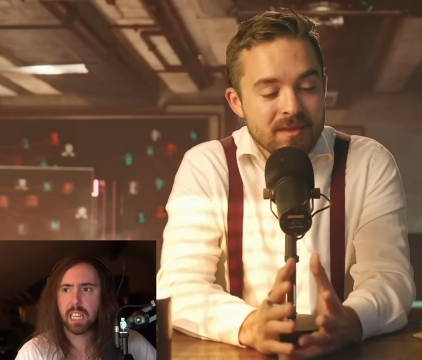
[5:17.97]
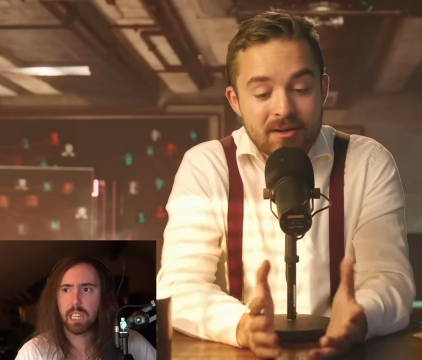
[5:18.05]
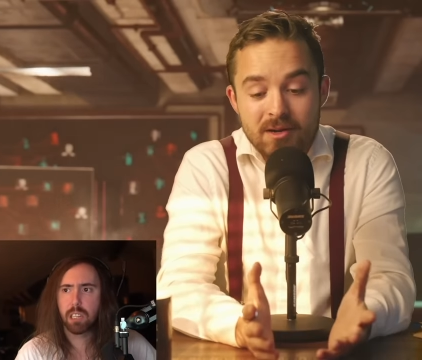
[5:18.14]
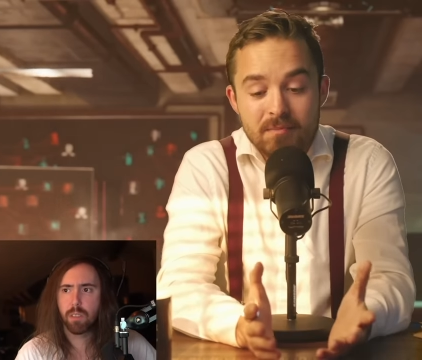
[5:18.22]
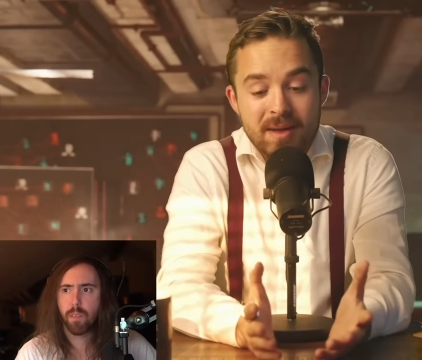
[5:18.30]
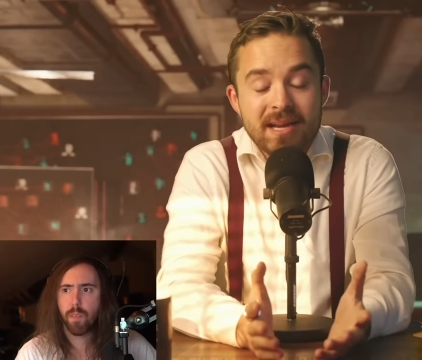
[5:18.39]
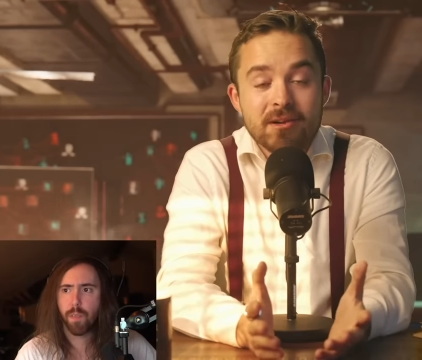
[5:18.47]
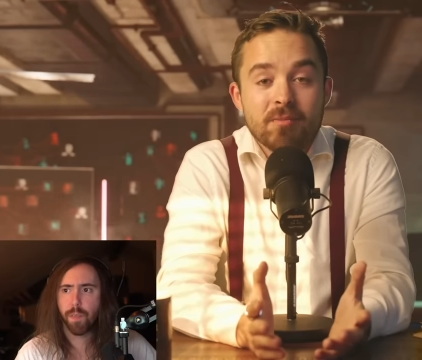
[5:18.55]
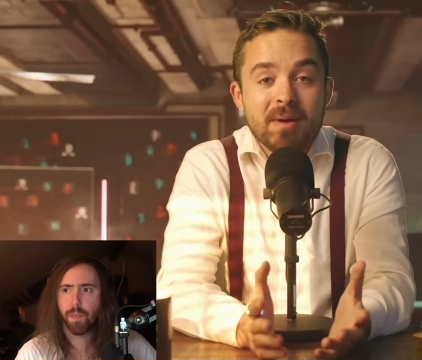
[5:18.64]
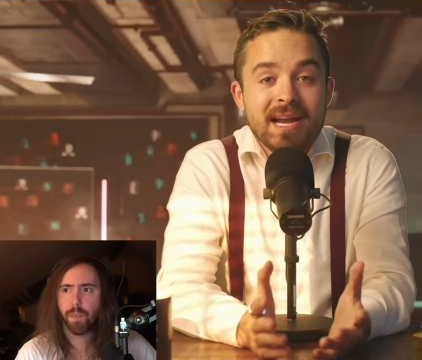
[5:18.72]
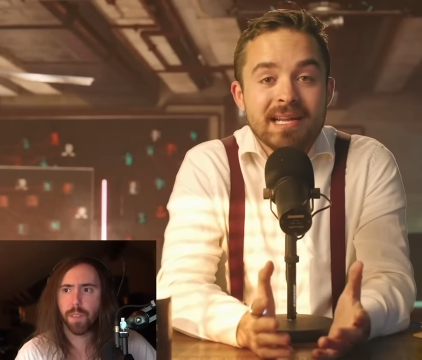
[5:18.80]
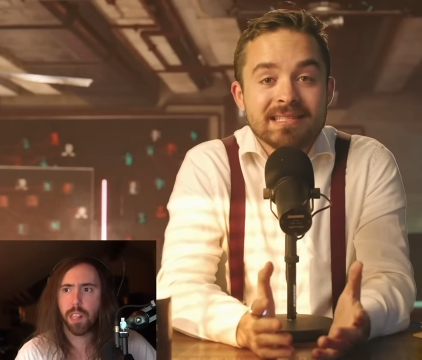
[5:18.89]
Speaker 1: Their
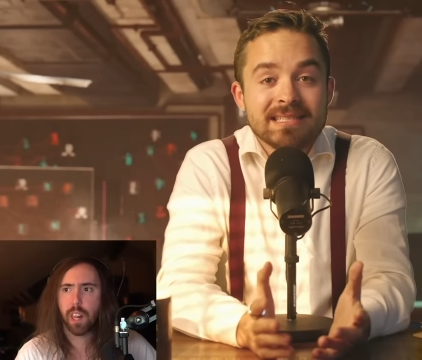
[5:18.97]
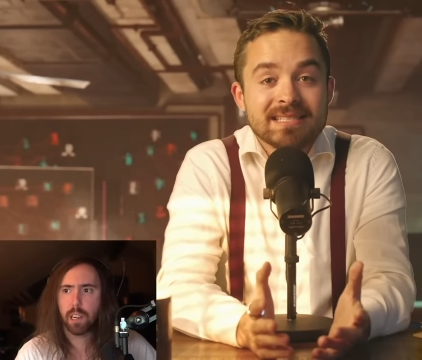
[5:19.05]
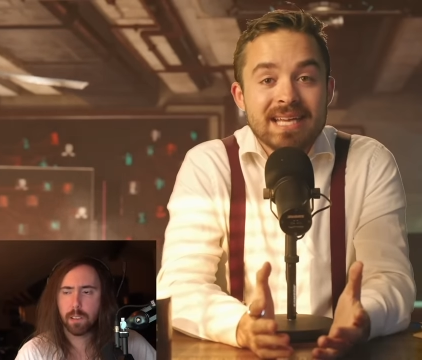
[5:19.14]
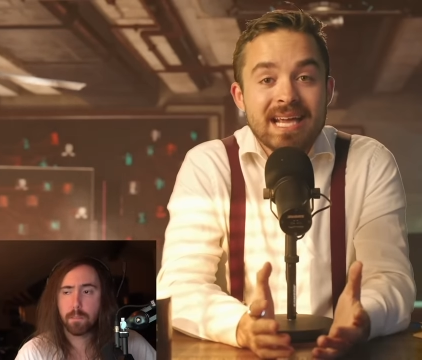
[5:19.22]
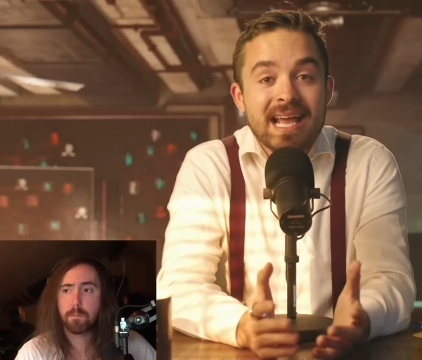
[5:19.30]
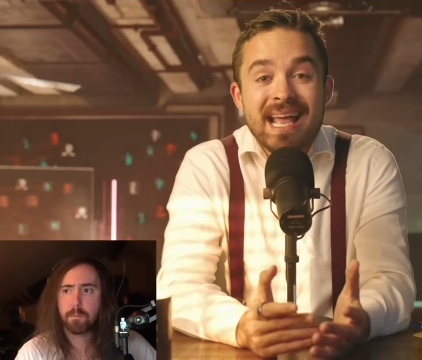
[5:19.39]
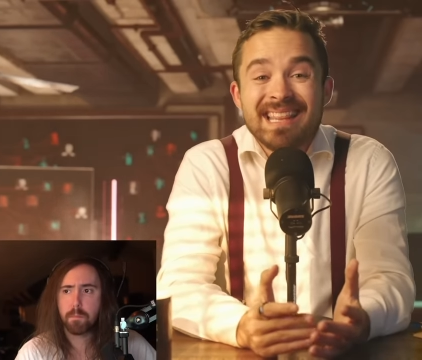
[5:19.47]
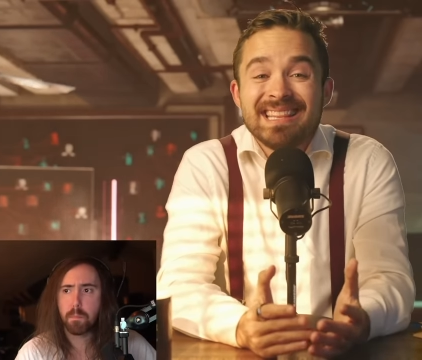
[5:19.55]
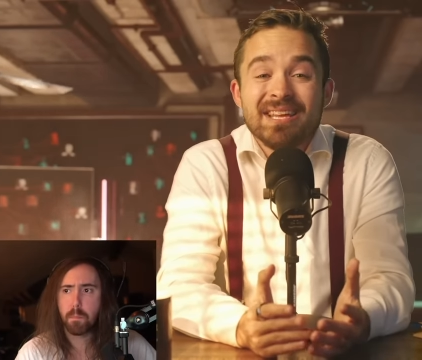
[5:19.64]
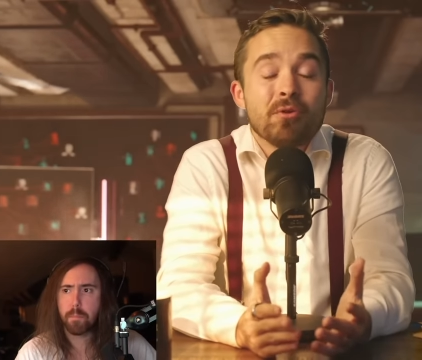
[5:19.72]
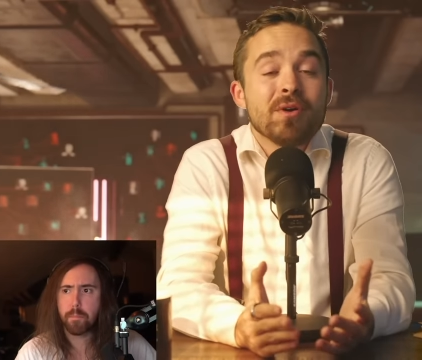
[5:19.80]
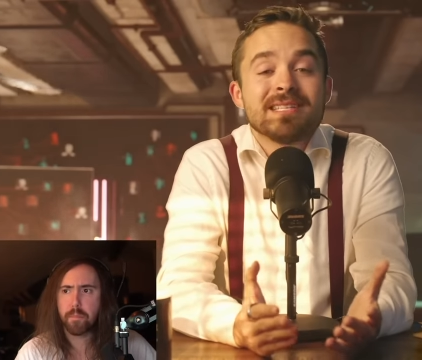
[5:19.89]
competitor Binance is saying
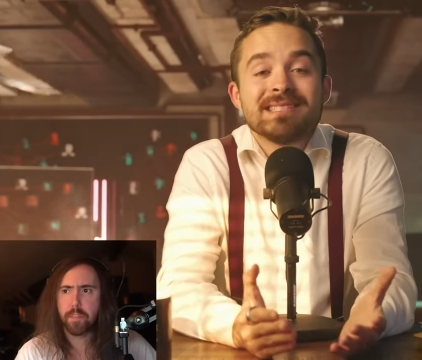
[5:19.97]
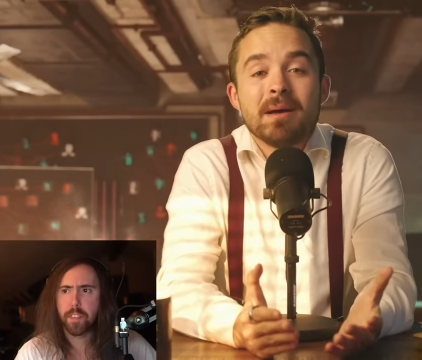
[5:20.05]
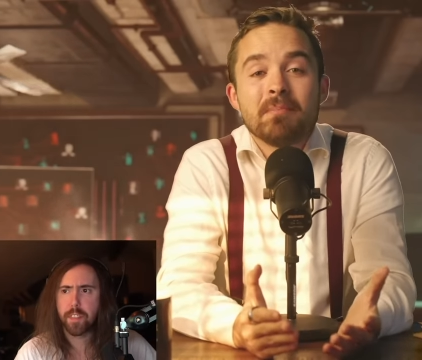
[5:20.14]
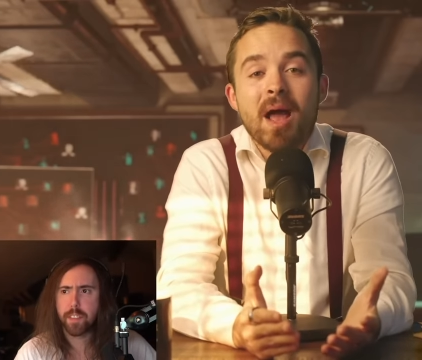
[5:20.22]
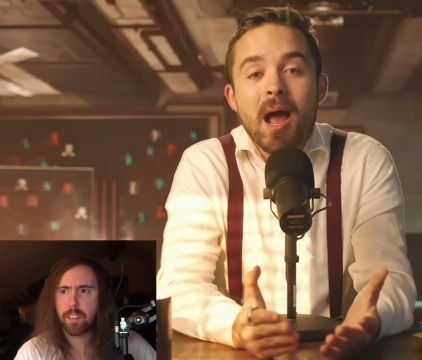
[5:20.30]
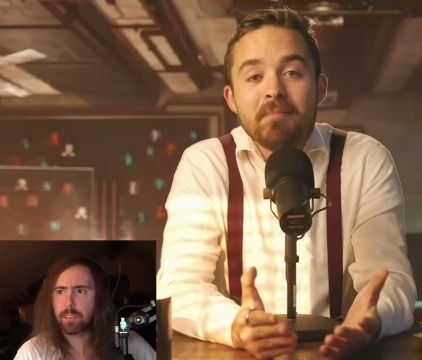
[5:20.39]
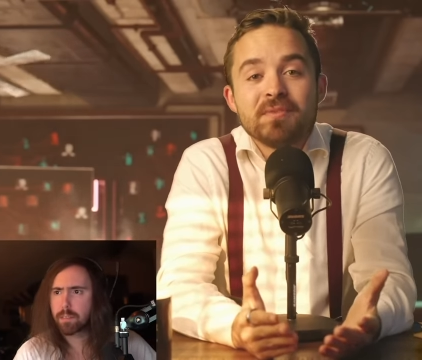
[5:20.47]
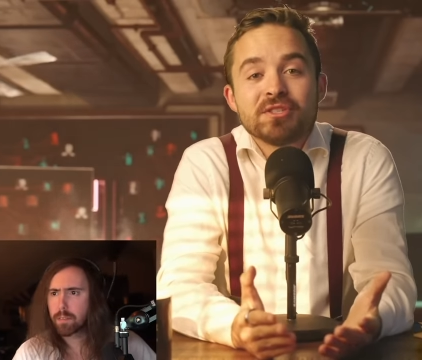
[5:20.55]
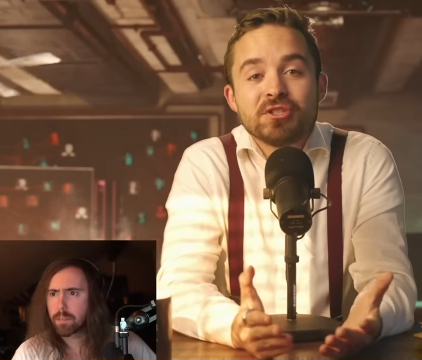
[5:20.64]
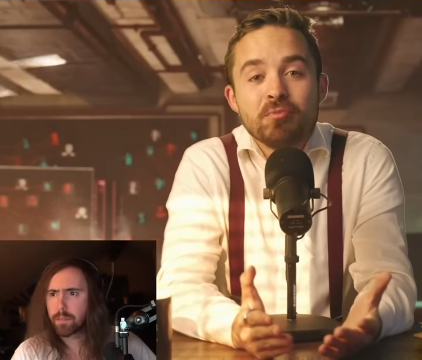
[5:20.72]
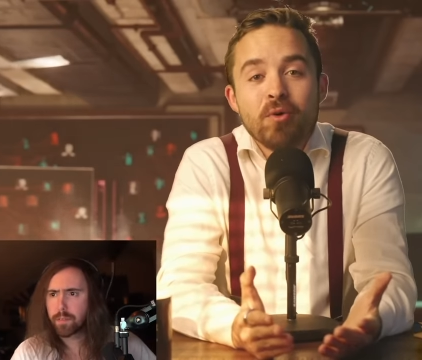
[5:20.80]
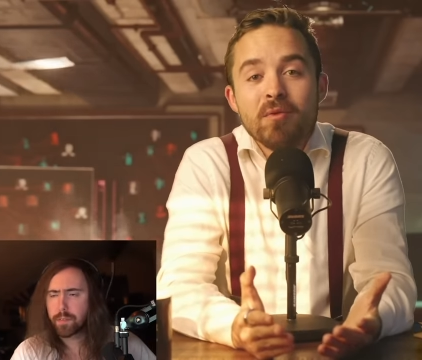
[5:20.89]
that they're going to dump up
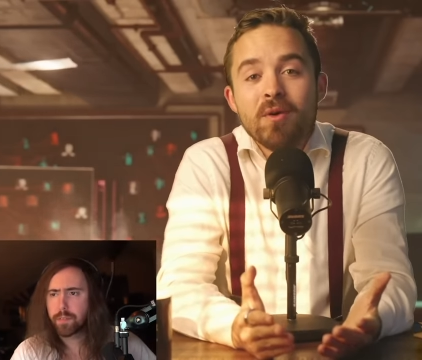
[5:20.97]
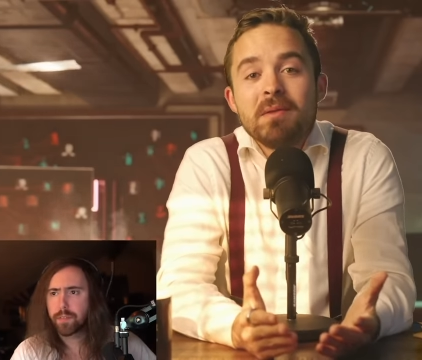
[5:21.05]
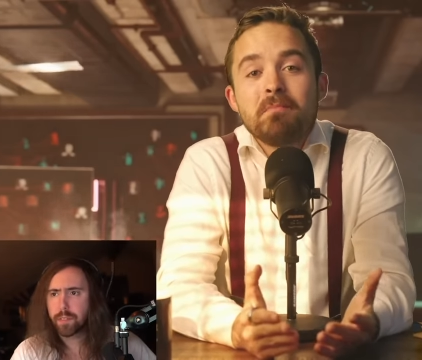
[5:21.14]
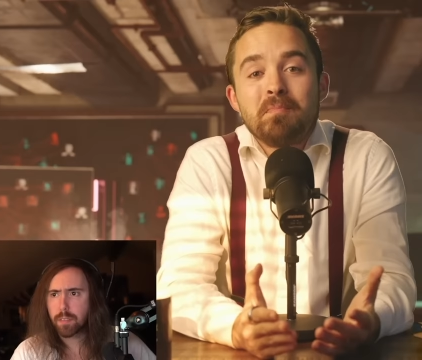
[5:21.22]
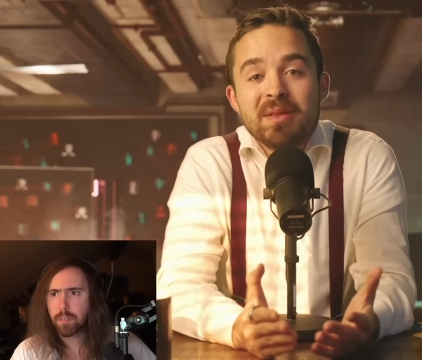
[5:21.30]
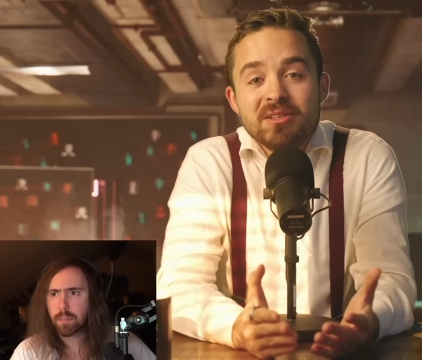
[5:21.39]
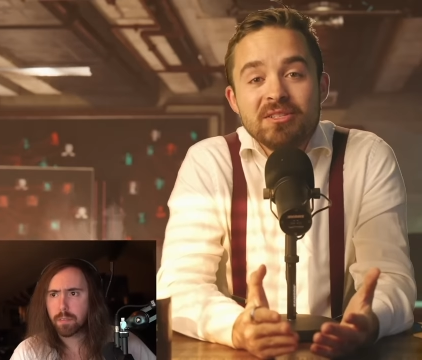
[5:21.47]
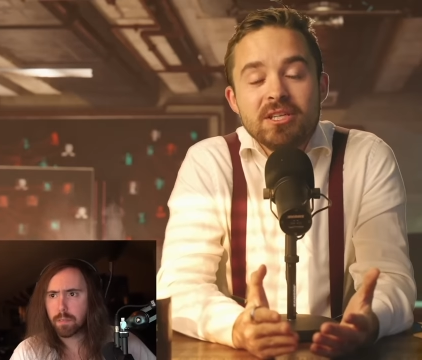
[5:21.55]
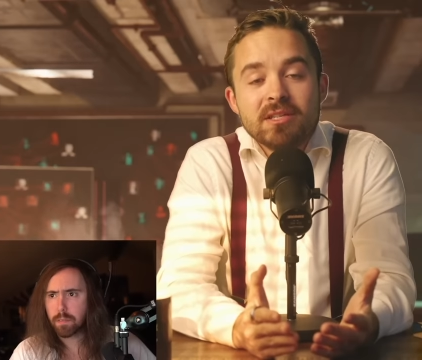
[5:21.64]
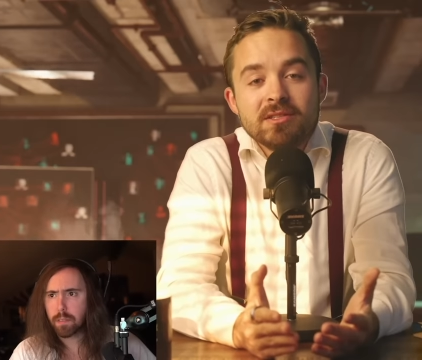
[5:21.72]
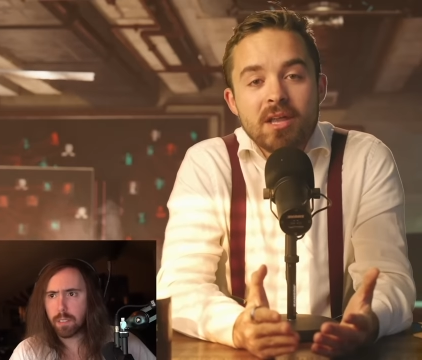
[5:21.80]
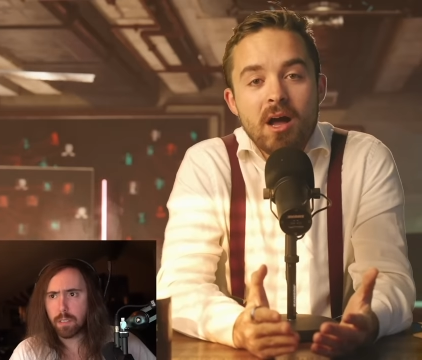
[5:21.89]
to $2.1
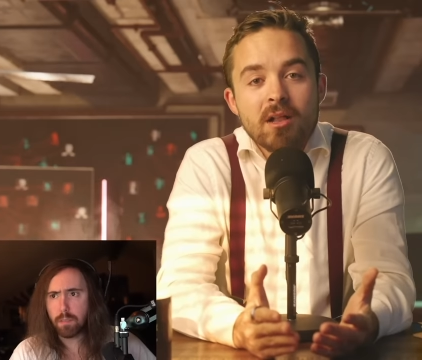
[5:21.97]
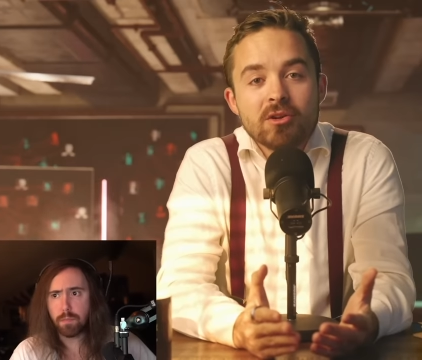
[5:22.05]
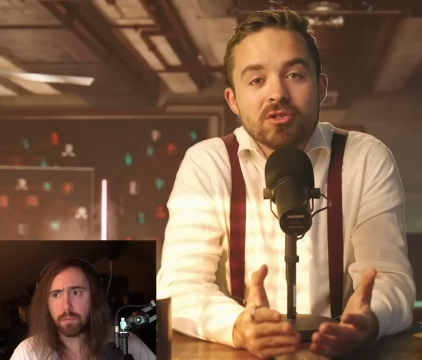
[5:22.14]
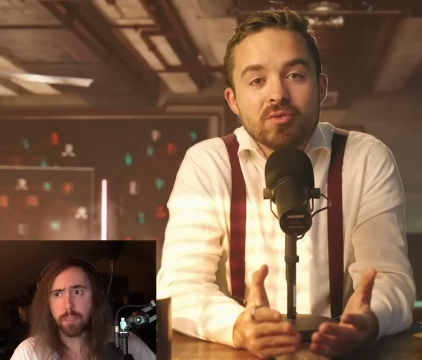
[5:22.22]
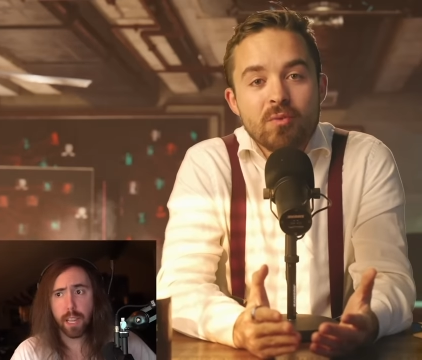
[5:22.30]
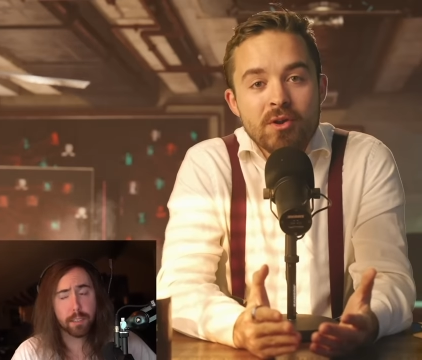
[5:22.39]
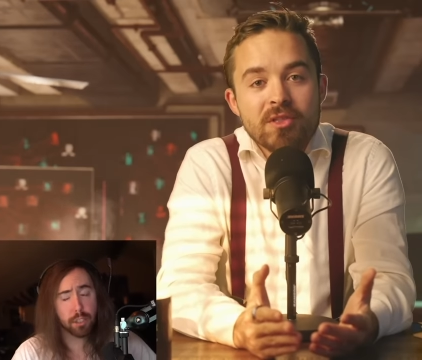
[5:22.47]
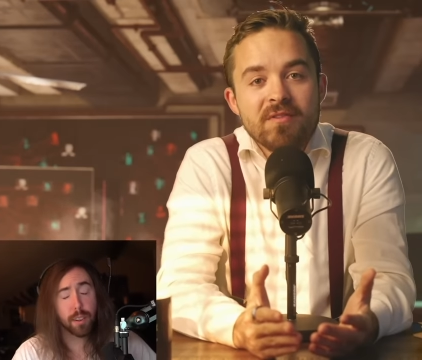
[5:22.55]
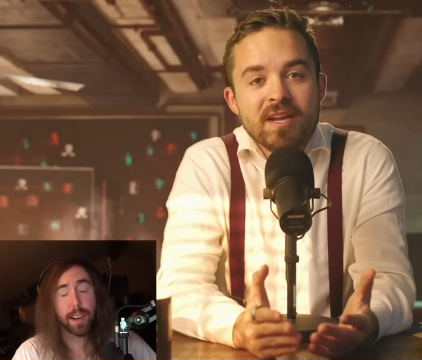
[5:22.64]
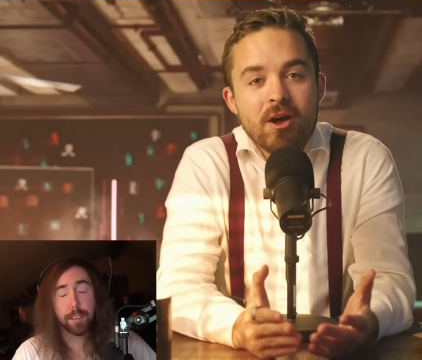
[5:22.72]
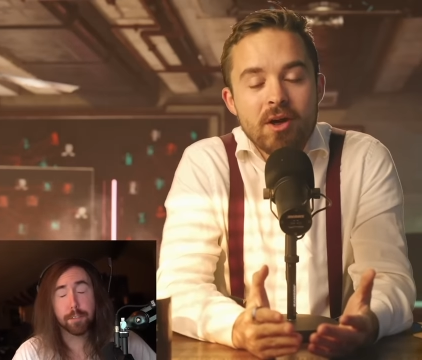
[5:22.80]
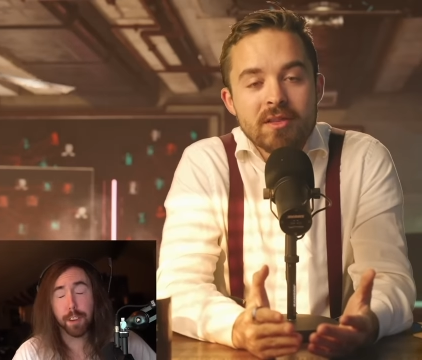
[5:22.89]
billion worth
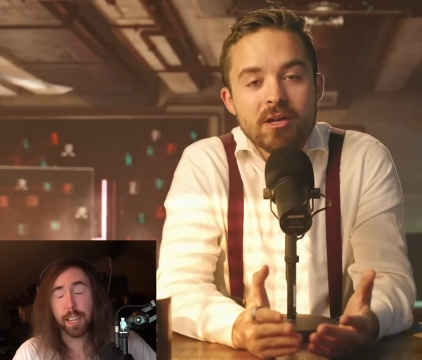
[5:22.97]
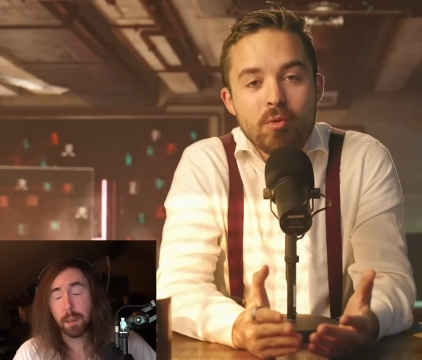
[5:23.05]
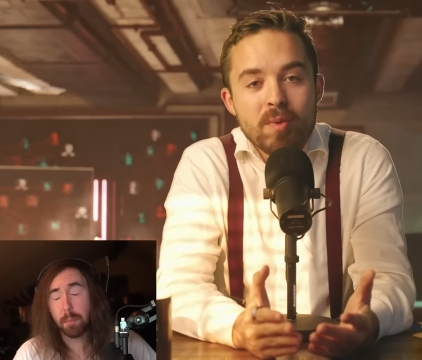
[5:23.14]
of, of it on money.